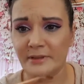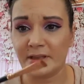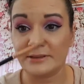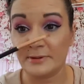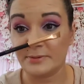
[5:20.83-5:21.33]

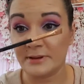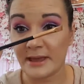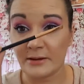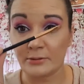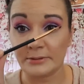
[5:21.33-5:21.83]
It's supposed to be an
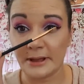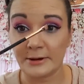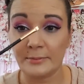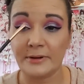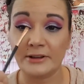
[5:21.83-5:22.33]
angled
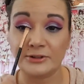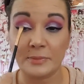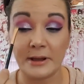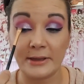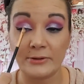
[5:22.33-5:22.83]
liner brush,
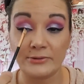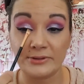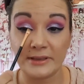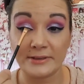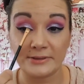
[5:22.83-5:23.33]
but I use
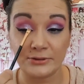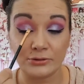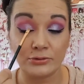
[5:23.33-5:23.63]
this